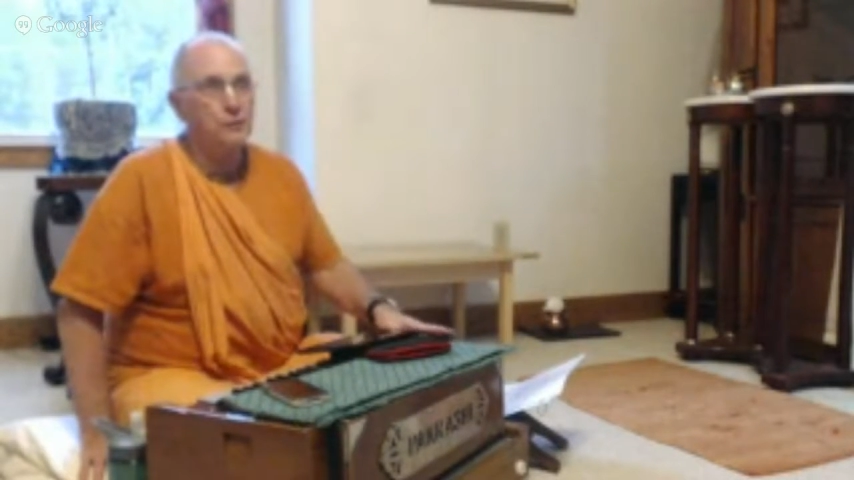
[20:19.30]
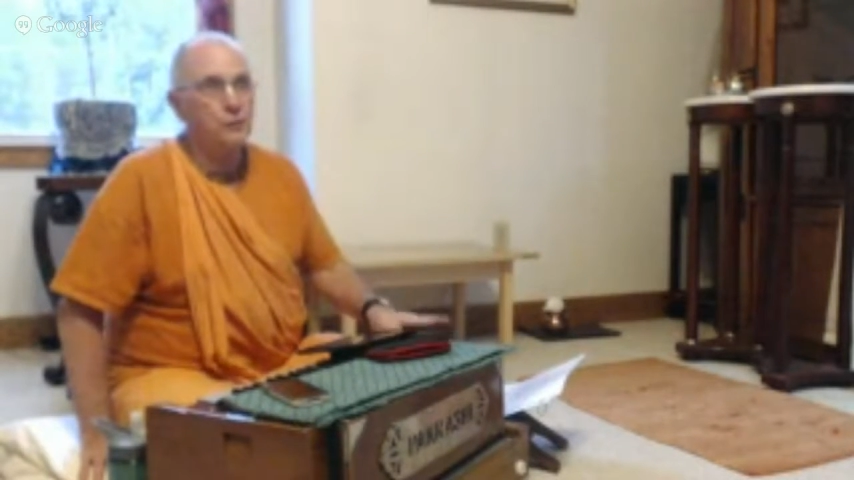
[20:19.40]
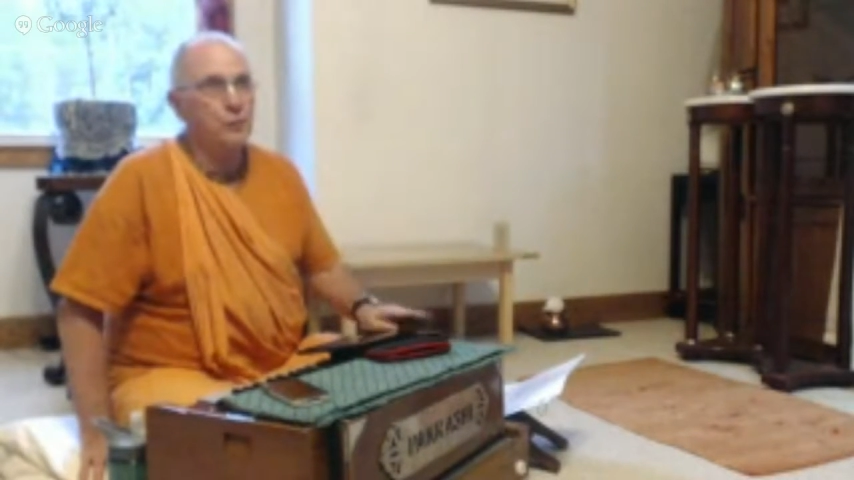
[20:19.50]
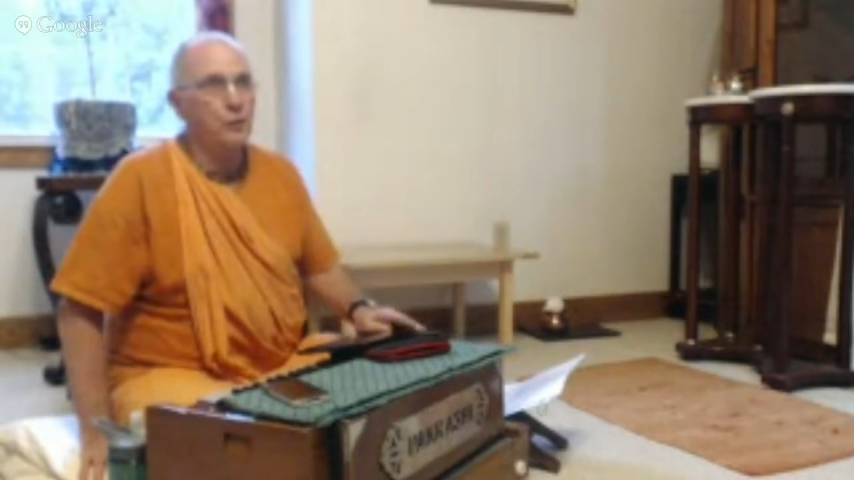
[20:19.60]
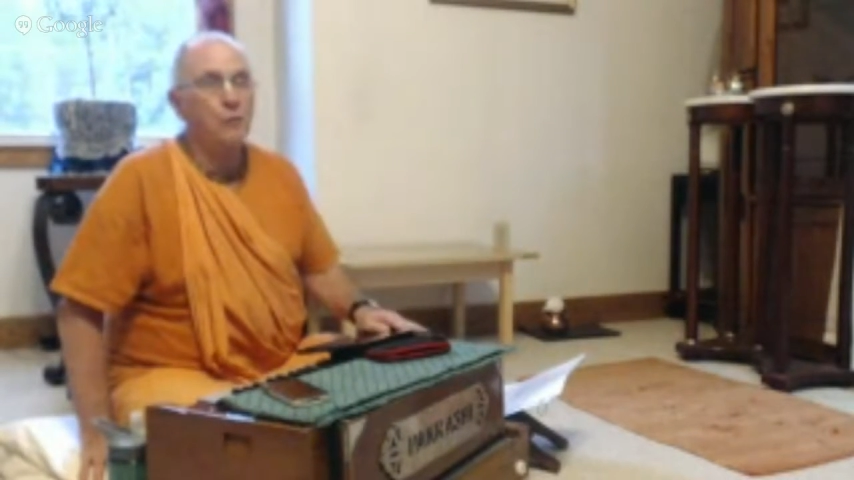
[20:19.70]

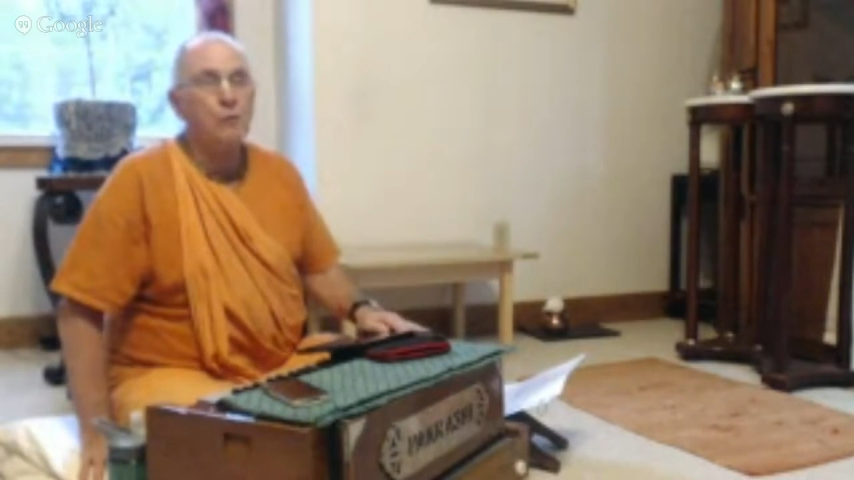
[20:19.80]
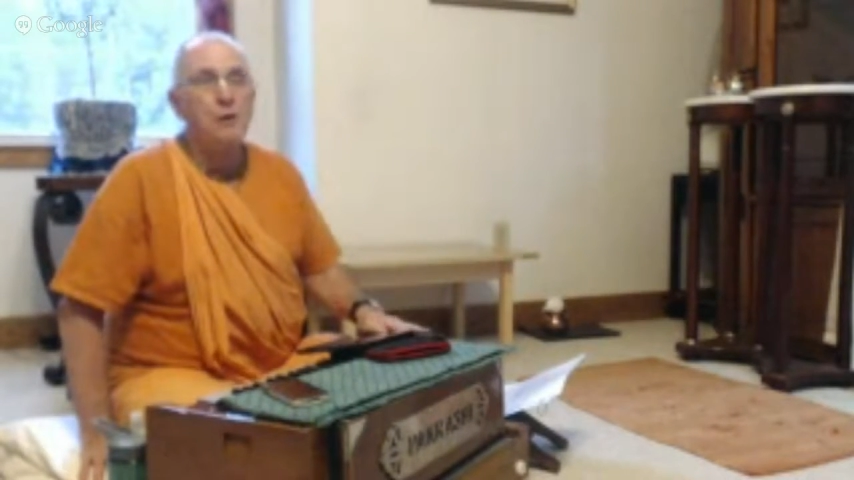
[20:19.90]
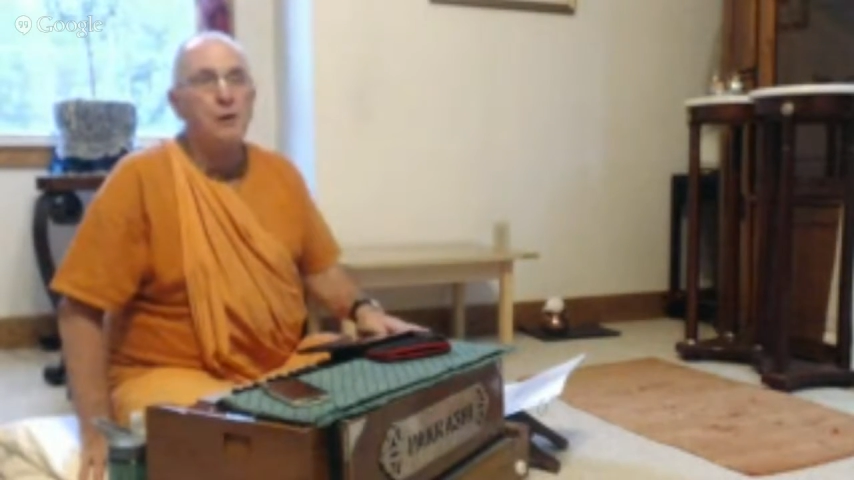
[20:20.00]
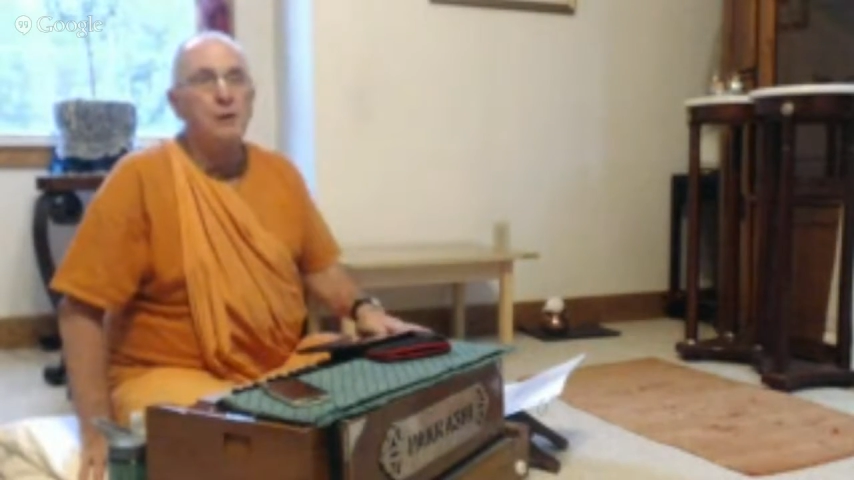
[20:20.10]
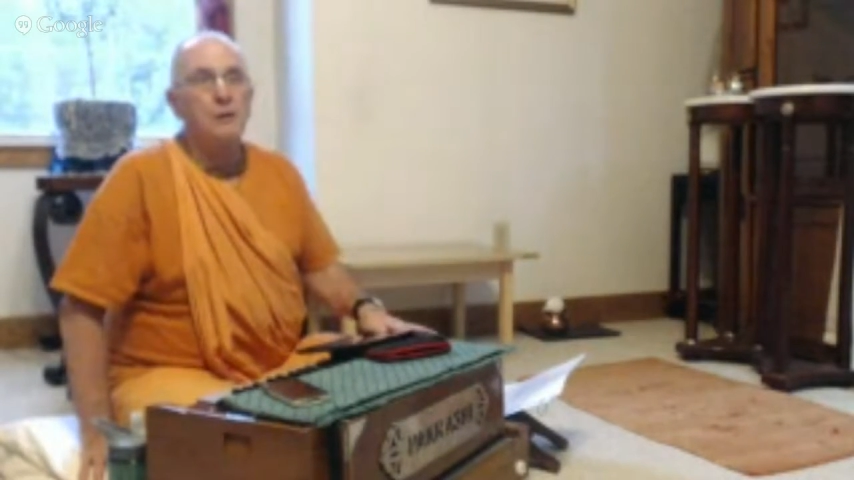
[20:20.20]
So,
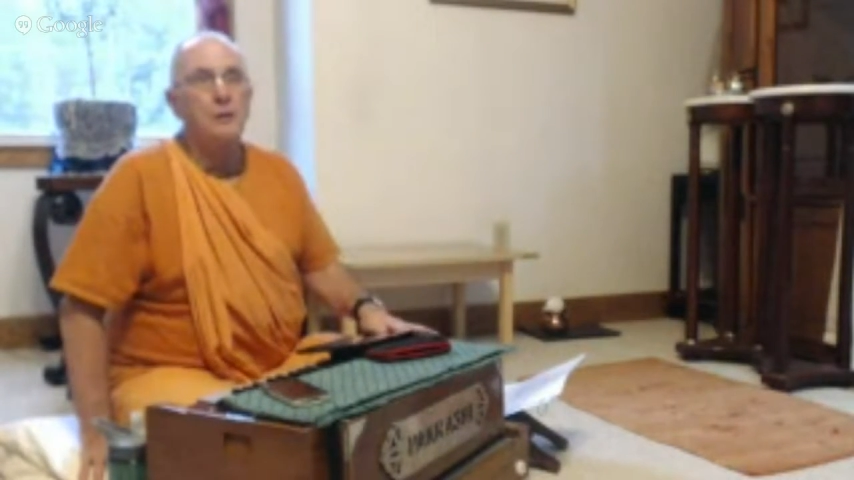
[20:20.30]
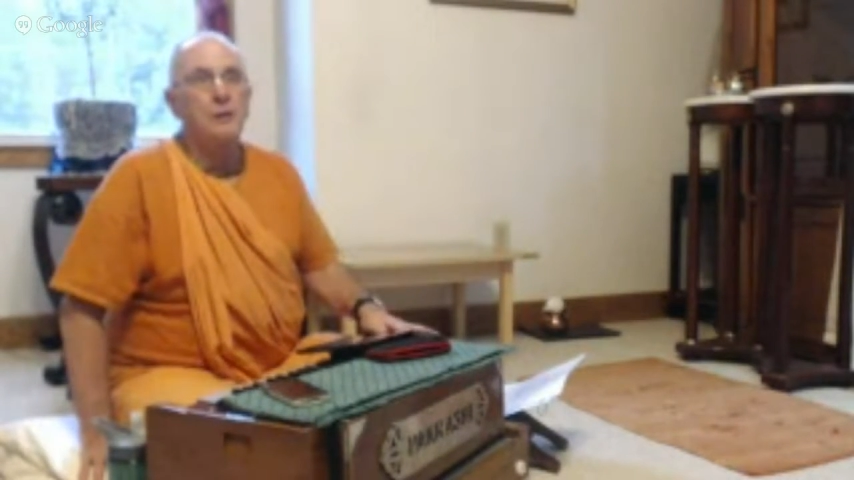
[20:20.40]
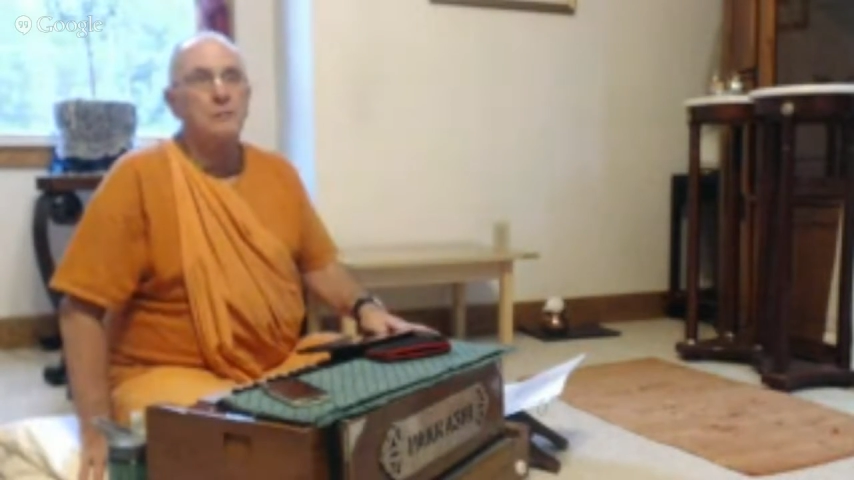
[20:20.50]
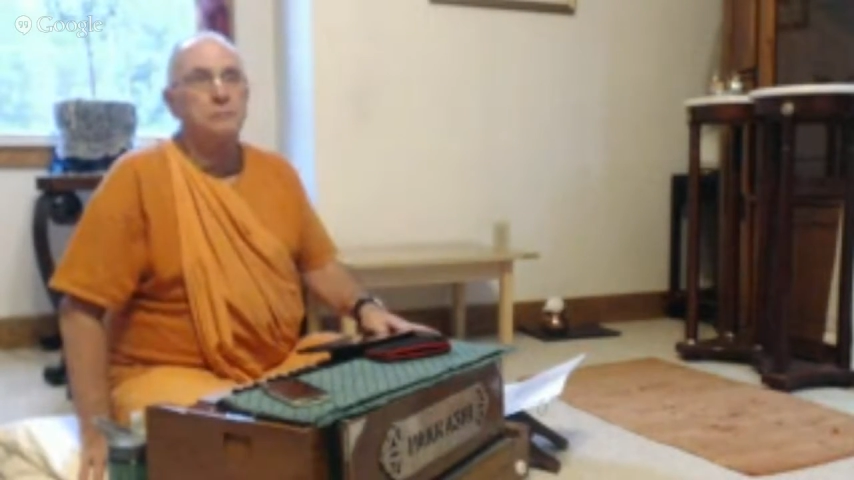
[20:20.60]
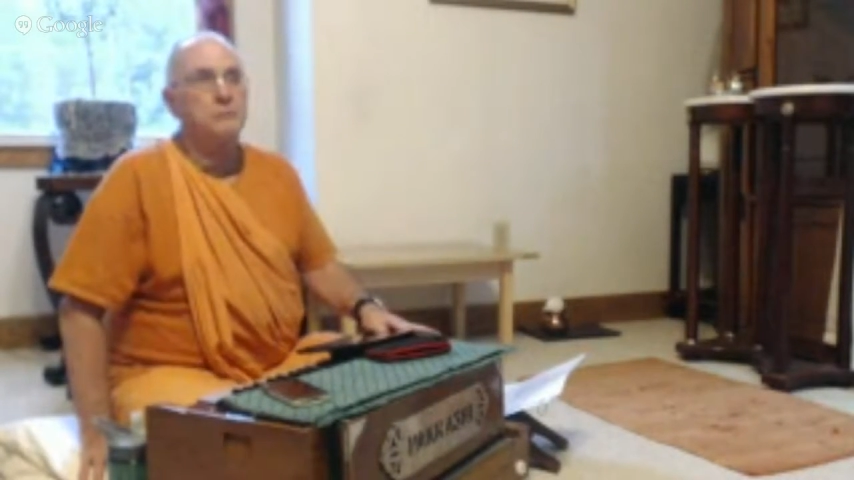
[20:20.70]

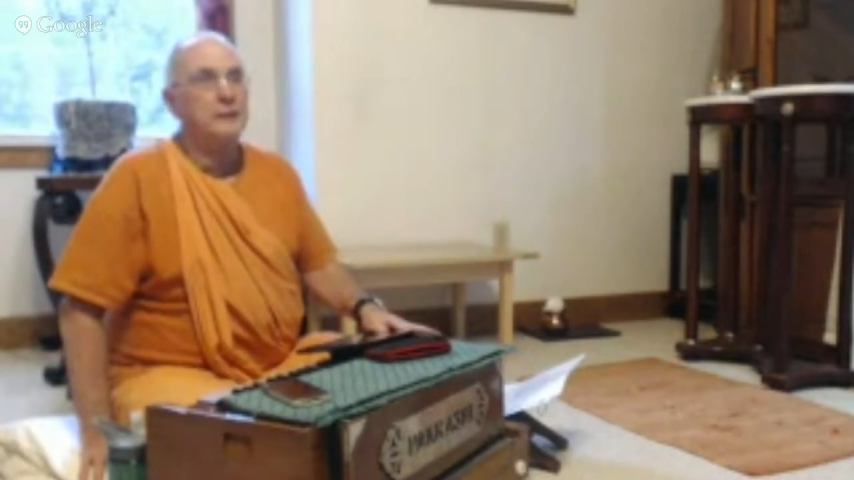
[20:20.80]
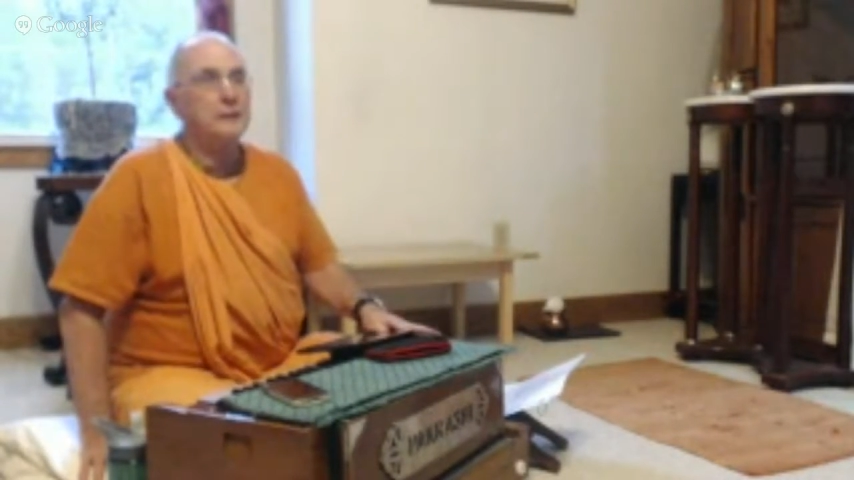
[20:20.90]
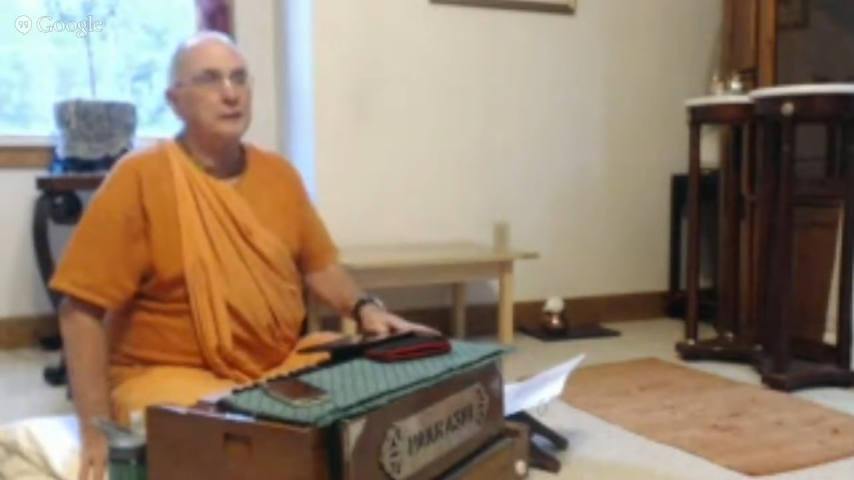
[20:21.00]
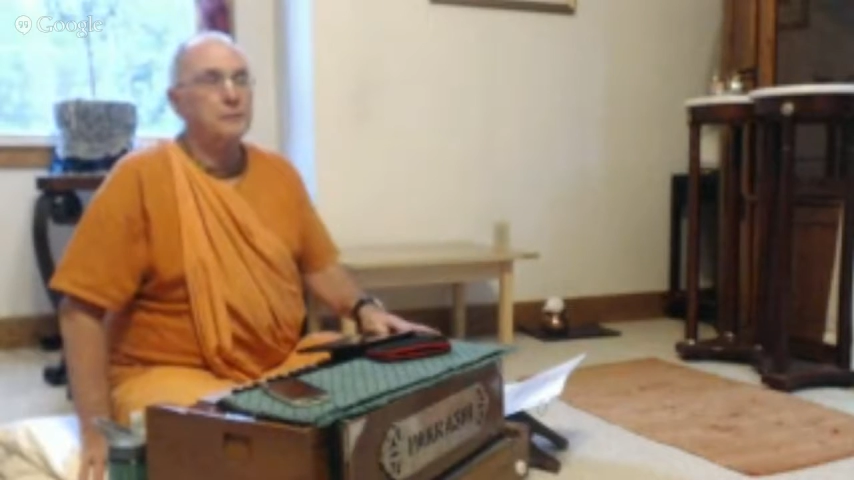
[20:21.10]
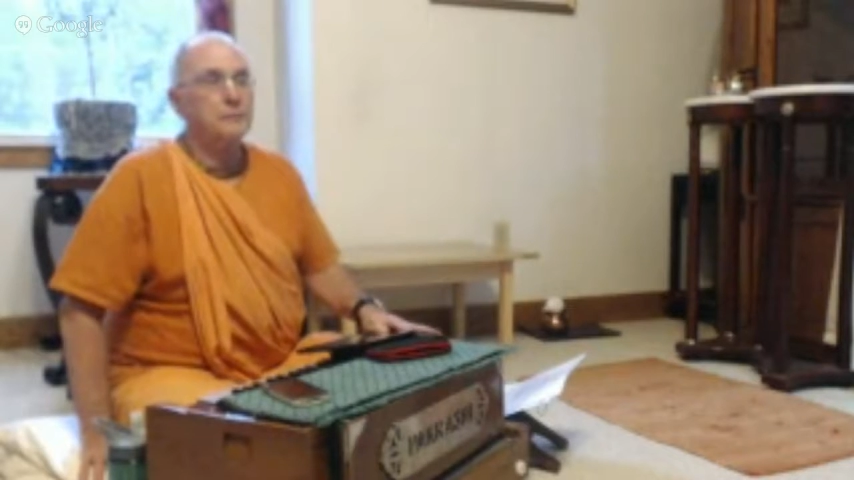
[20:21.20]

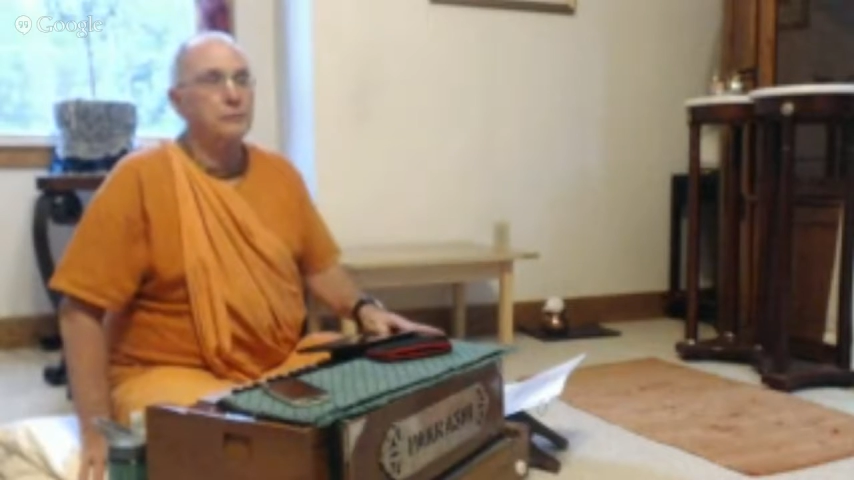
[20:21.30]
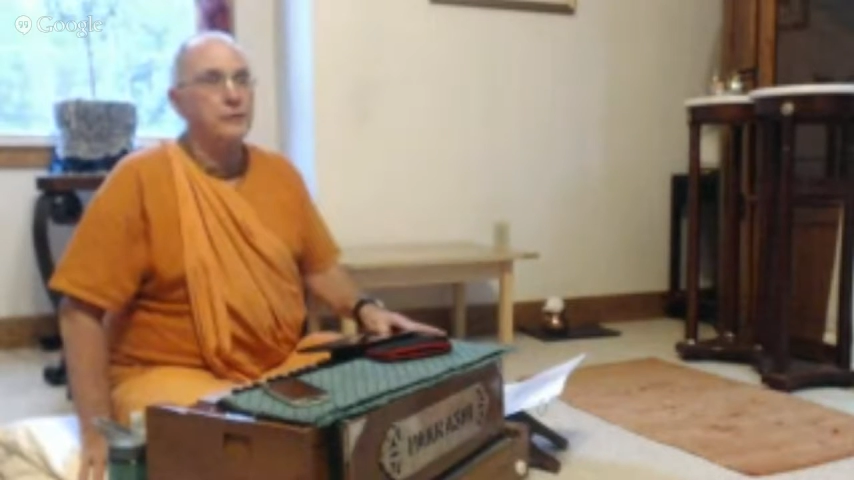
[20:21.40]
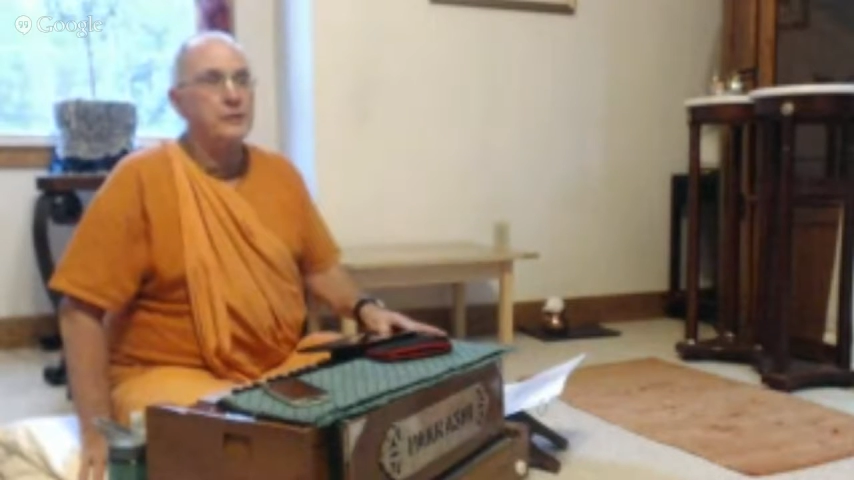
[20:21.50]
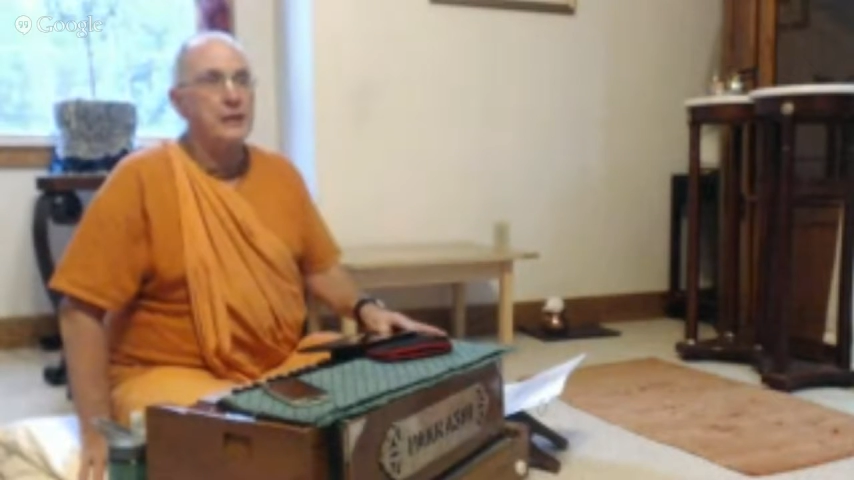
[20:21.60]
just